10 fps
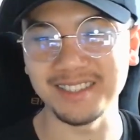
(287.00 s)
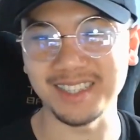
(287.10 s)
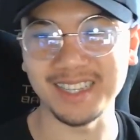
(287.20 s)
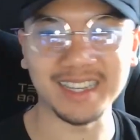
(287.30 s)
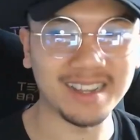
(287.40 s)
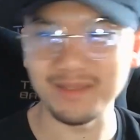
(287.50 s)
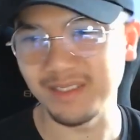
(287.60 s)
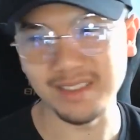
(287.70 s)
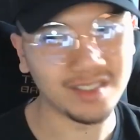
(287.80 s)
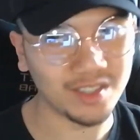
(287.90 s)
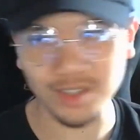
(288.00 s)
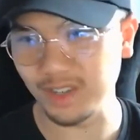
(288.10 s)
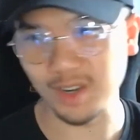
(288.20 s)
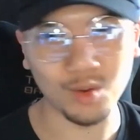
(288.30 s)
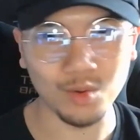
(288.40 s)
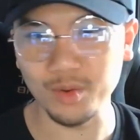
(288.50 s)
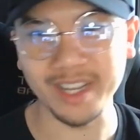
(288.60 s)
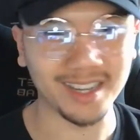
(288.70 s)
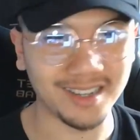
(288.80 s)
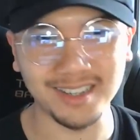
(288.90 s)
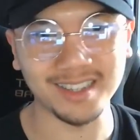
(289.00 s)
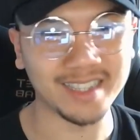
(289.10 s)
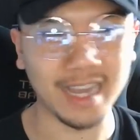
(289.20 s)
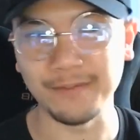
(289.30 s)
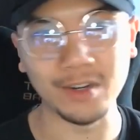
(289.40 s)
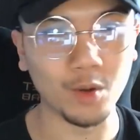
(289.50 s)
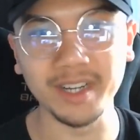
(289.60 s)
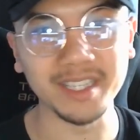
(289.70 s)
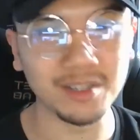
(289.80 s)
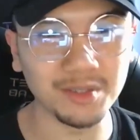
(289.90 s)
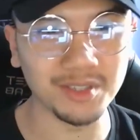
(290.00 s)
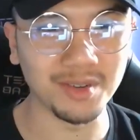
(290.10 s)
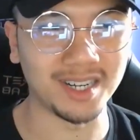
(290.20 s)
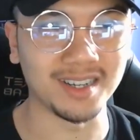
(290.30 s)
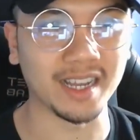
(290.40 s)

like you don't know who they are, they have no idea who you are?